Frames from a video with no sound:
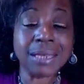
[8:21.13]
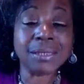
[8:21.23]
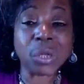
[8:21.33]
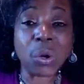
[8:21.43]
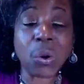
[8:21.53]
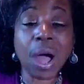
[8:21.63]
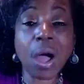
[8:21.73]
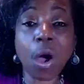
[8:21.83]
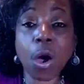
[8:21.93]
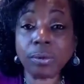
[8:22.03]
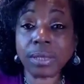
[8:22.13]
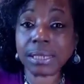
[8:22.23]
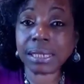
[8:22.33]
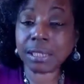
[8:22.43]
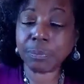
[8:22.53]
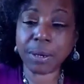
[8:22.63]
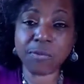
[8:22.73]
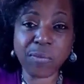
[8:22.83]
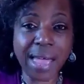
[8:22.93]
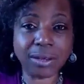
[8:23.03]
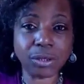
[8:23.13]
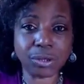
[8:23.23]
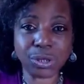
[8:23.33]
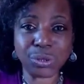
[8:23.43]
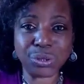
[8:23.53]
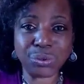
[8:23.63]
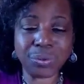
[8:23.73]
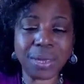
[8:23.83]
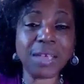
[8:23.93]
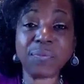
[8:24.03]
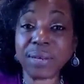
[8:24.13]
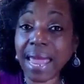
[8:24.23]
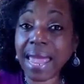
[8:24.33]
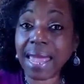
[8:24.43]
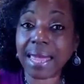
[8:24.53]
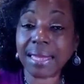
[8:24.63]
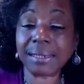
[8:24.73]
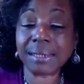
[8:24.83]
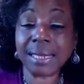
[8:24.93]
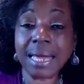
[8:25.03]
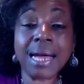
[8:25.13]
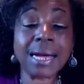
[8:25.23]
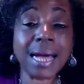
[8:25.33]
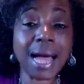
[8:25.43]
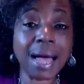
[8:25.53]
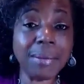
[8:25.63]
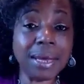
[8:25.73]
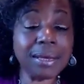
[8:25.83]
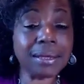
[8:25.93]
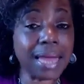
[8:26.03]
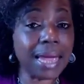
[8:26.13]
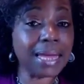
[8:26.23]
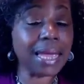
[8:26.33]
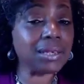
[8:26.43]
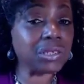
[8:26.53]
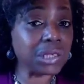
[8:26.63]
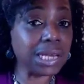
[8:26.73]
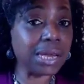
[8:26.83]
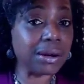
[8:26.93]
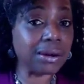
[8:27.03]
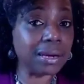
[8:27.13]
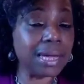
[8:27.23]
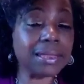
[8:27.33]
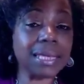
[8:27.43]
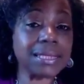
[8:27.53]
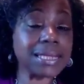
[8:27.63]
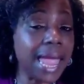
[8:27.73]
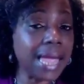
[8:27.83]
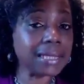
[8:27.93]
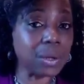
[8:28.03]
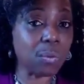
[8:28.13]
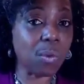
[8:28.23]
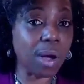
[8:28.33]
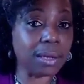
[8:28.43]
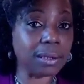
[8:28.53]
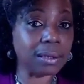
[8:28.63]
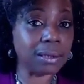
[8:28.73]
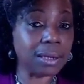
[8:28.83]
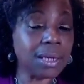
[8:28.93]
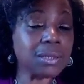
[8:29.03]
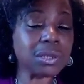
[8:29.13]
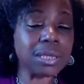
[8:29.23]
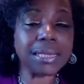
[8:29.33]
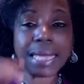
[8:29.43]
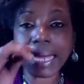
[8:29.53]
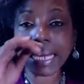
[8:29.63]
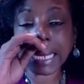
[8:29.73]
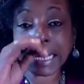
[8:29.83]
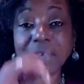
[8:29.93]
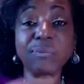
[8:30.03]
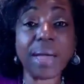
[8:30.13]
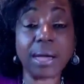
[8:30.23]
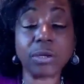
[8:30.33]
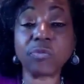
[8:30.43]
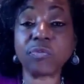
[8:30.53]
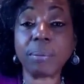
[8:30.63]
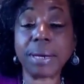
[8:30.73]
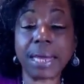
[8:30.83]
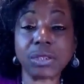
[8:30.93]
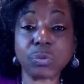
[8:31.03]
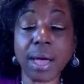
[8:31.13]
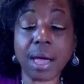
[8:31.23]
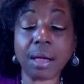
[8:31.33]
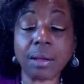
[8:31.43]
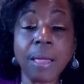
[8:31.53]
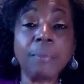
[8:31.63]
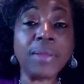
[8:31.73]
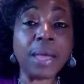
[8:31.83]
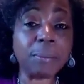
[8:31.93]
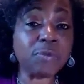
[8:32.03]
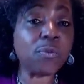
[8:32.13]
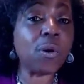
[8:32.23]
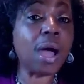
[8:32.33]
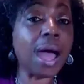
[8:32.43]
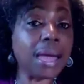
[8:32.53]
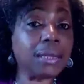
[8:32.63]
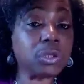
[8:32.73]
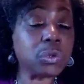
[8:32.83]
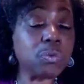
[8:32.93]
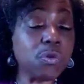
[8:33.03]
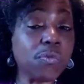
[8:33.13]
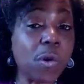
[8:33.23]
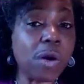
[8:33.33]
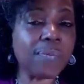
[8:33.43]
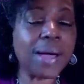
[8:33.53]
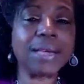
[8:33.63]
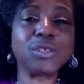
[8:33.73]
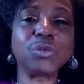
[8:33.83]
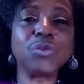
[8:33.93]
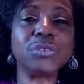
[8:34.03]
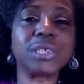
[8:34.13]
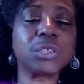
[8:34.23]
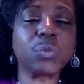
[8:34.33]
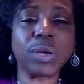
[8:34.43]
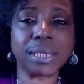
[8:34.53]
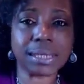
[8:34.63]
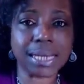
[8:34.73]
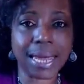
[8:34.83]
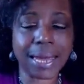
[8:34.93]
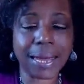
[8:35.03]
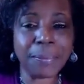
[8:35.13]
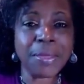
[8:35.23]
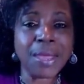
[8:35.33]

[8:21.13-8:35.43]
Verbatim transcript: So, I hope this has been of value to you. If it has, comment, like, and share, and then tag someone so that they can get value from it as well. Now, before I do move off, I do just want to say